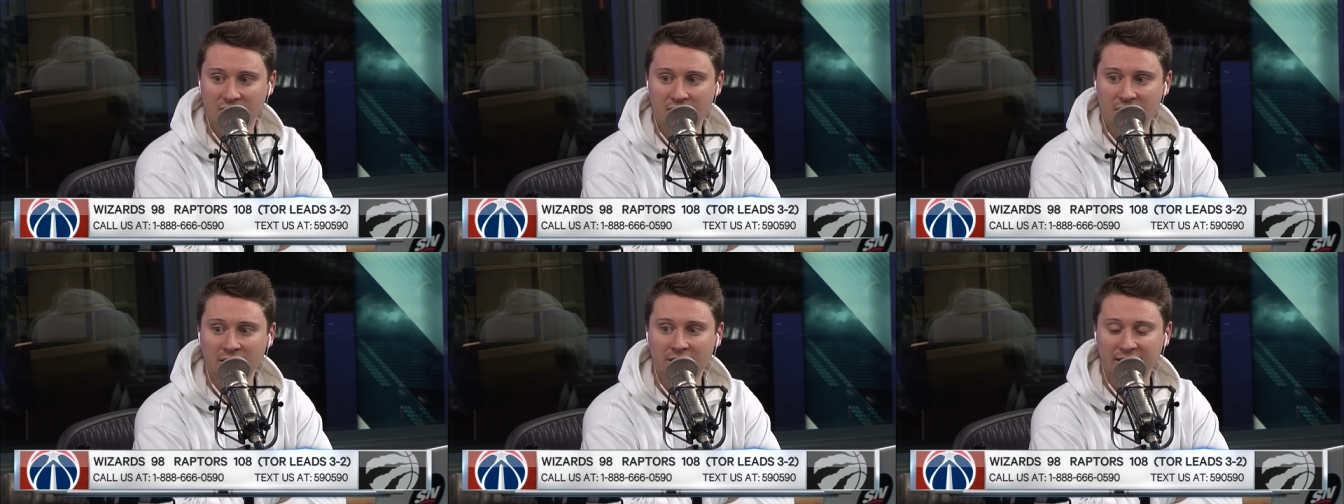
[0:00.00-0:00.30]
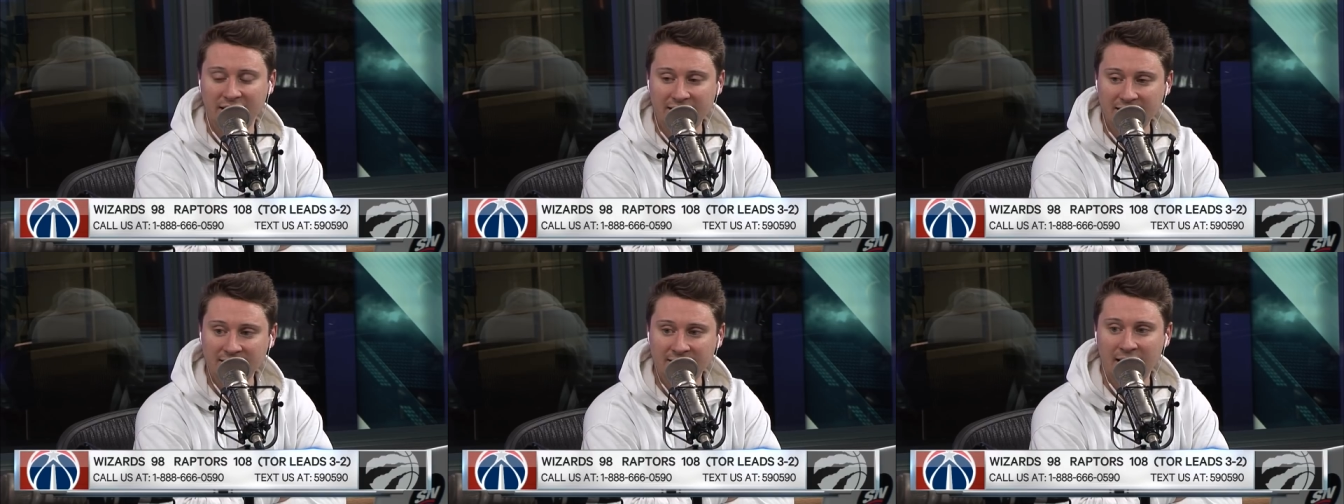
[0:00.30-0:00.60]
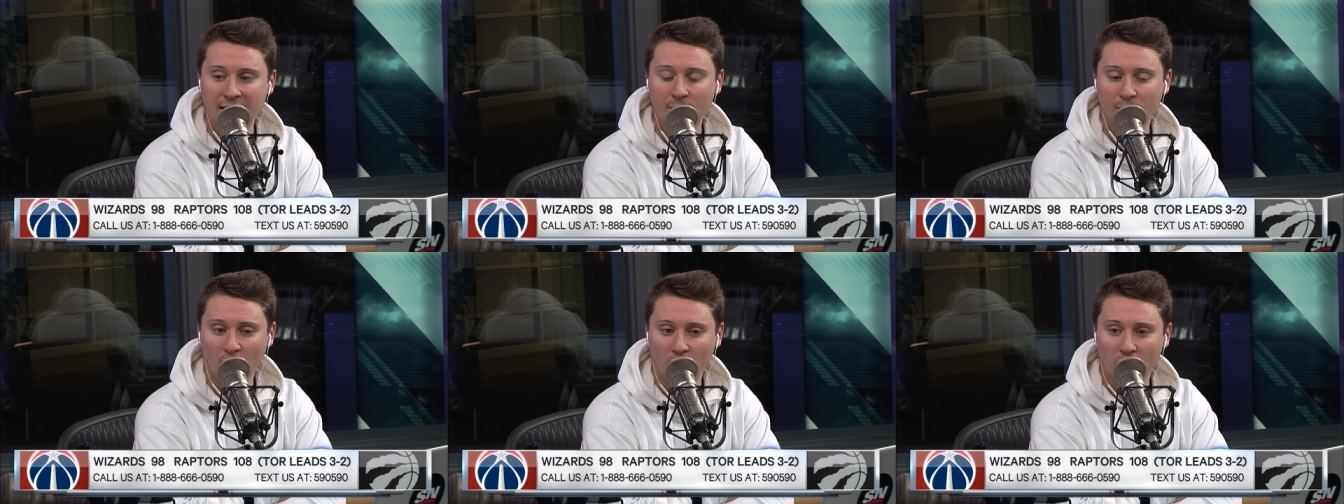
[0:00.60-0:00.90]
Yep. Late in
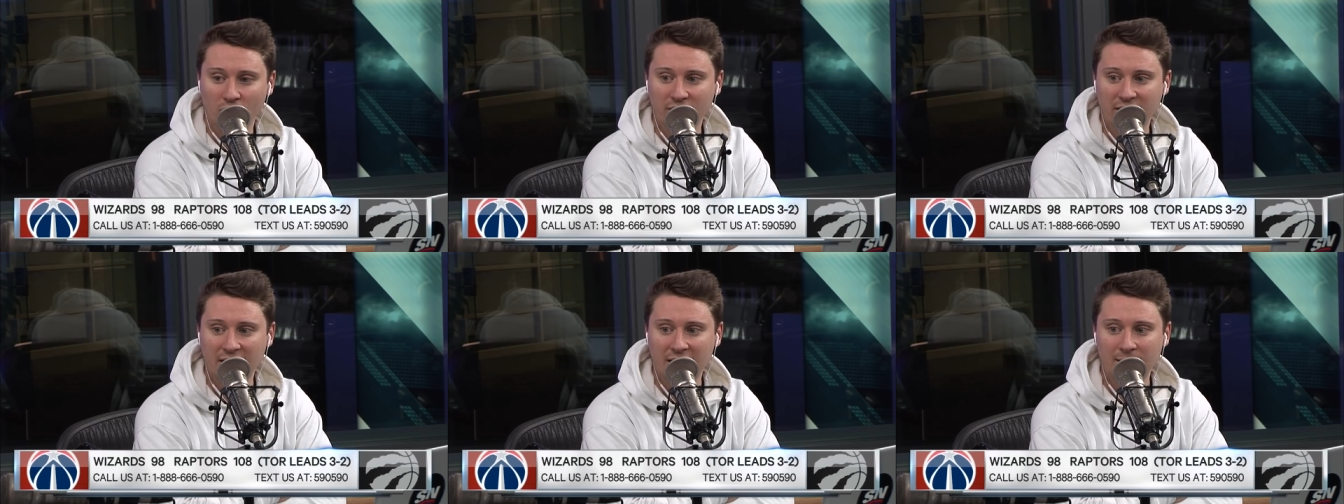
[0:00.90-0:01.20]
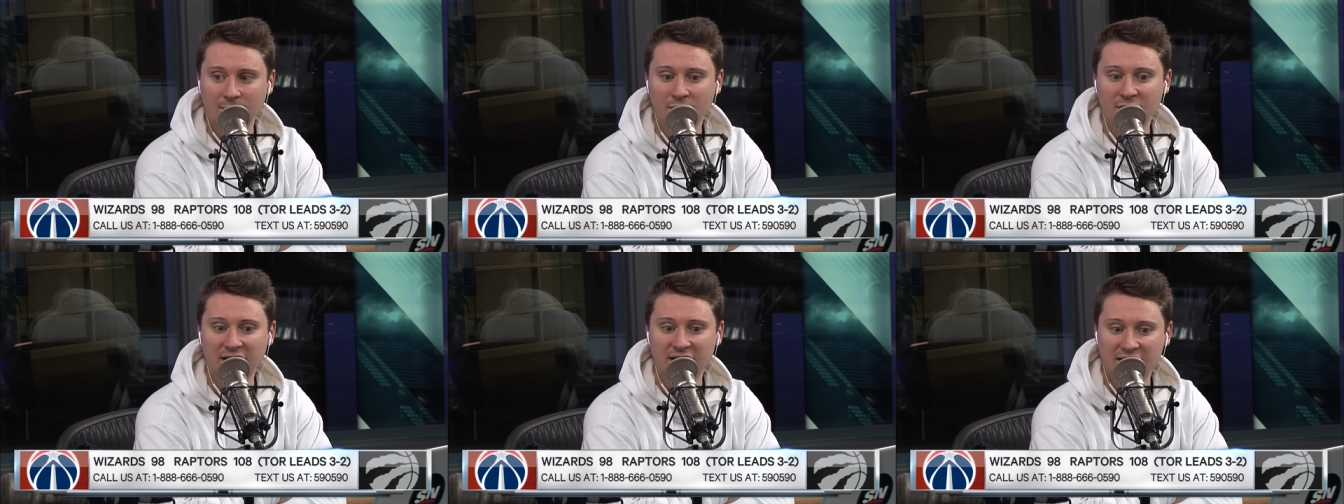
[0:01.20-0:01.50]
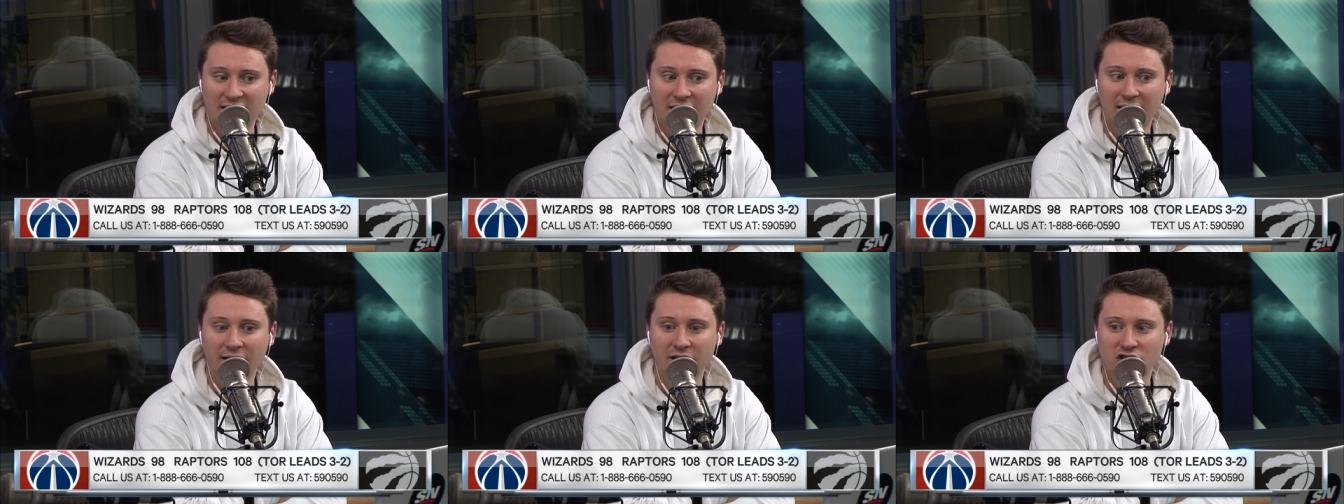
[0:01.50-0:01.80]
that ball game,
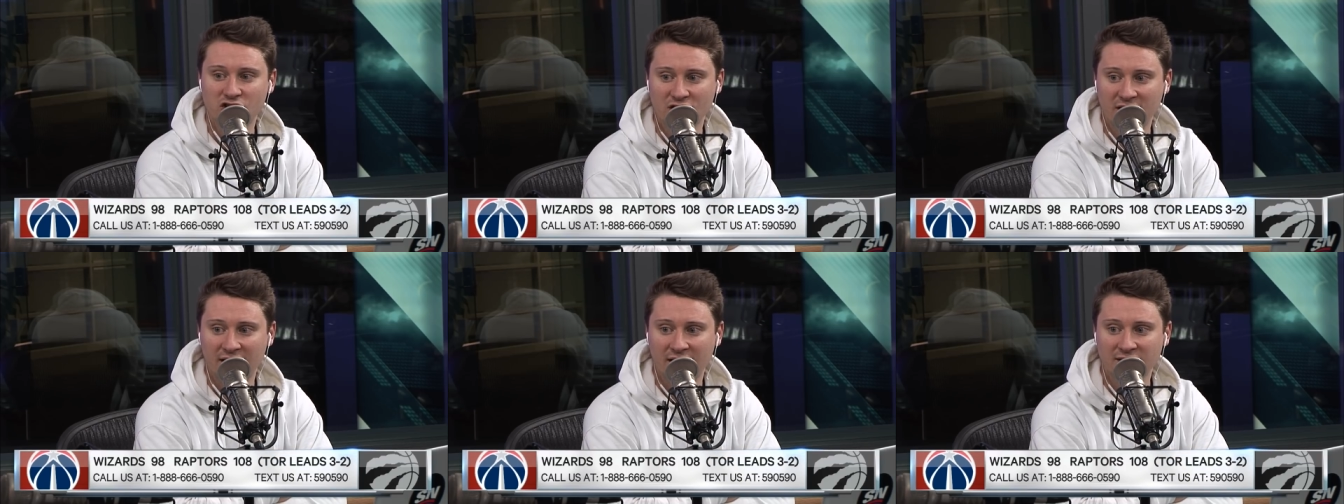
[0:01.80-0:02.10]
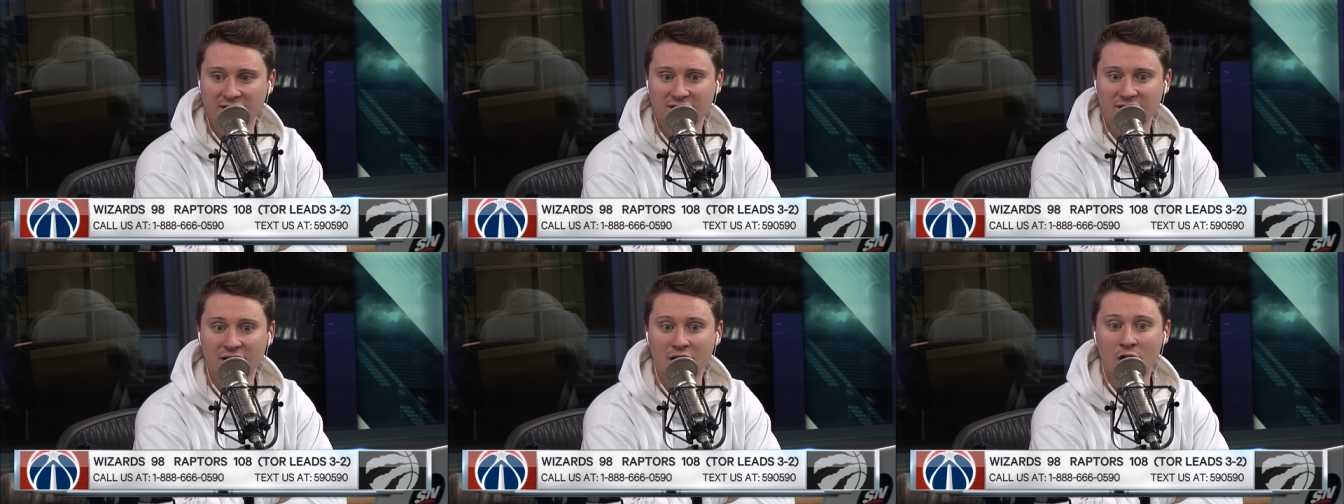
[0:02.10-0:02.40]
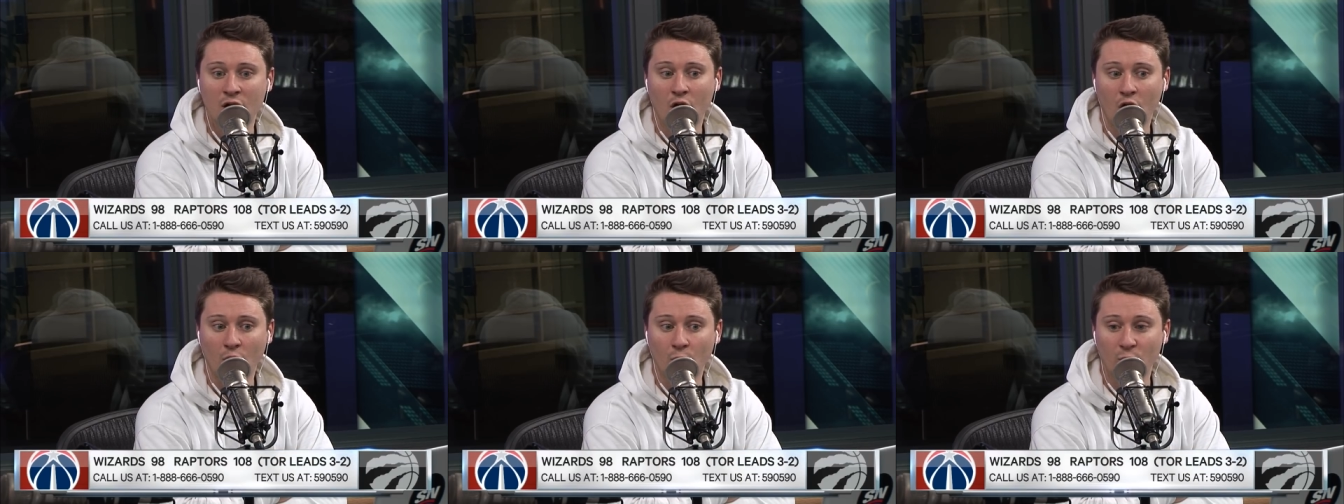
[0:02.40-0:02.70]
he had a chance
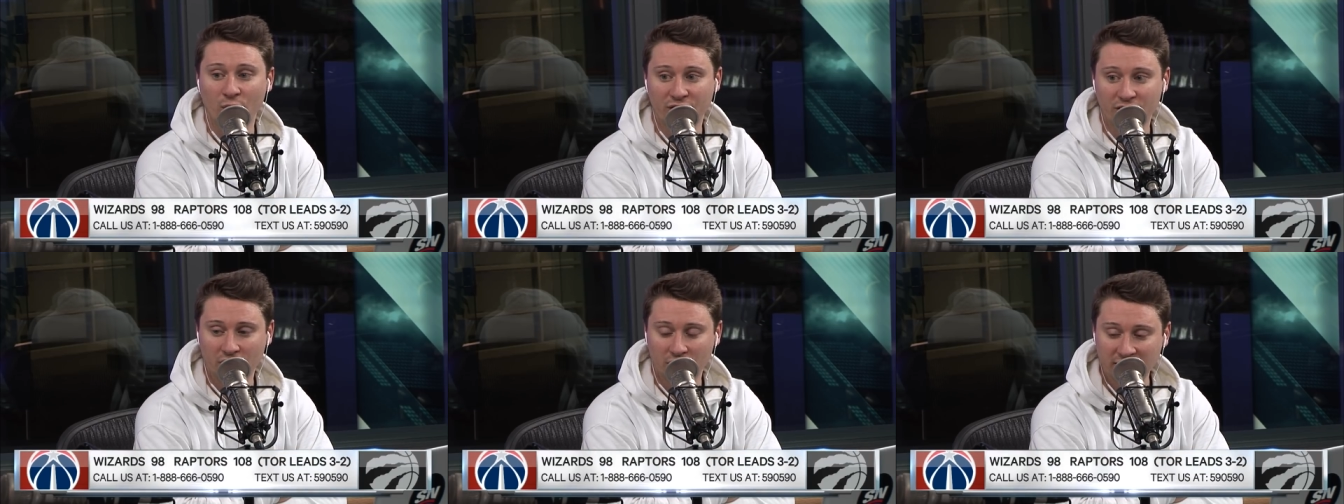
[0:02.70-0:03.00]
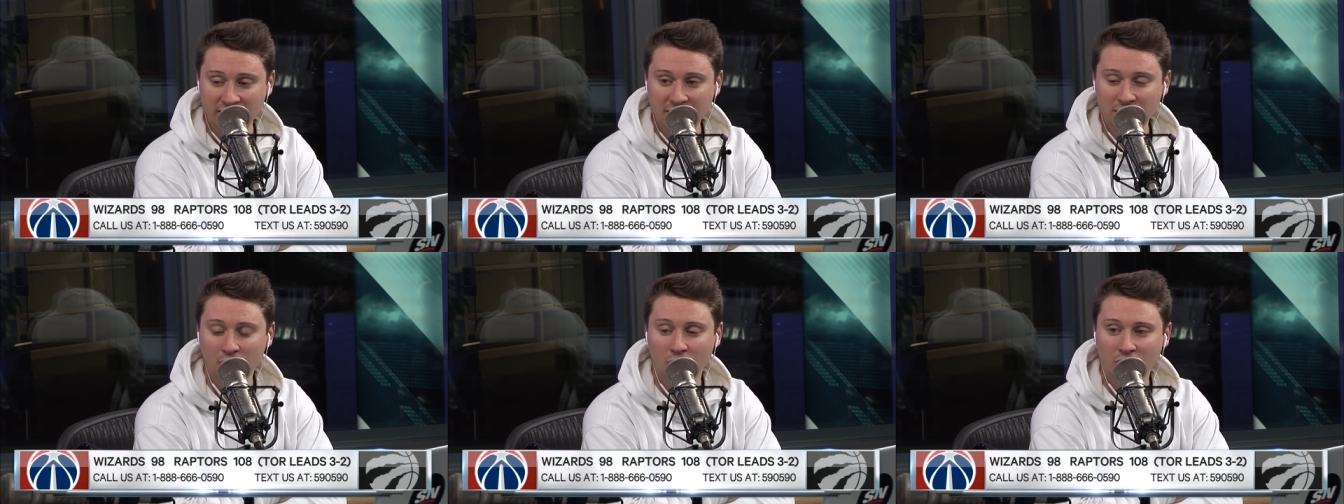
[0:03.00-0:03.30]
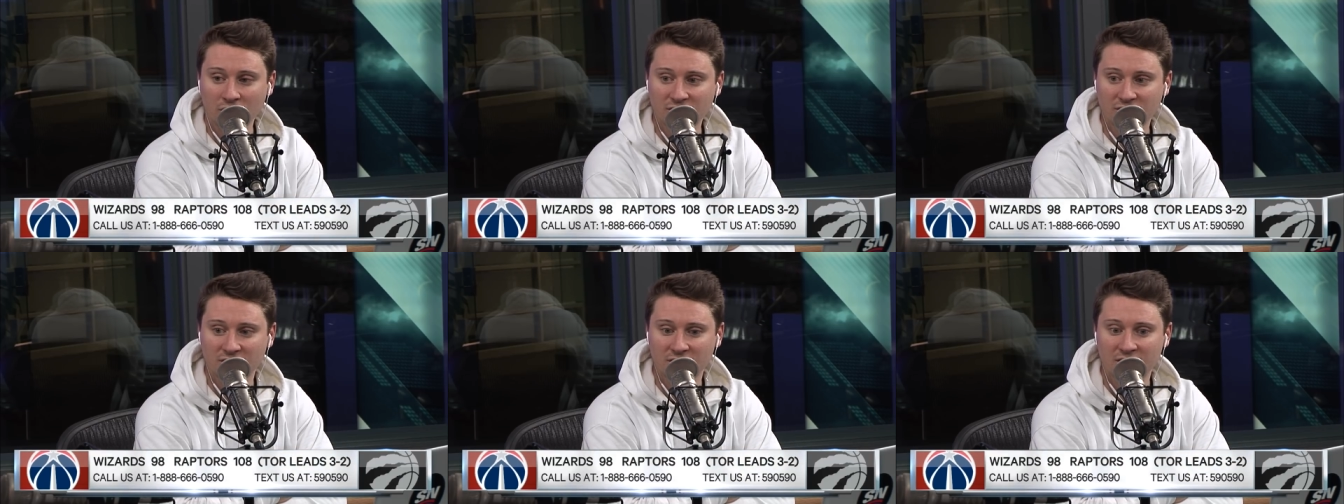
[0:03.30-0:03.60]
with clean
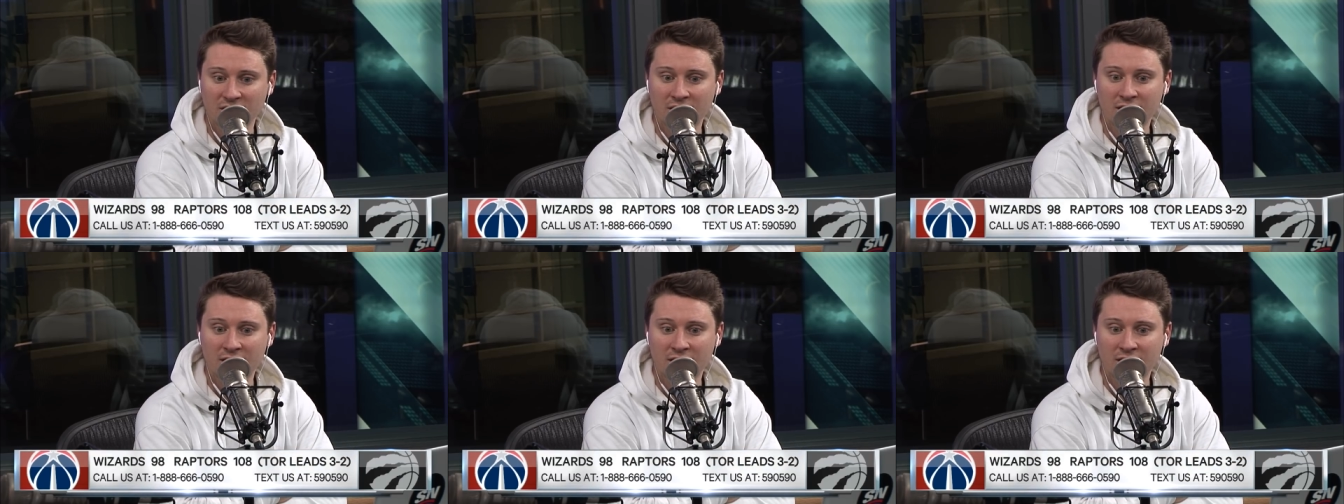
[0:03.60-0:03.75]
looks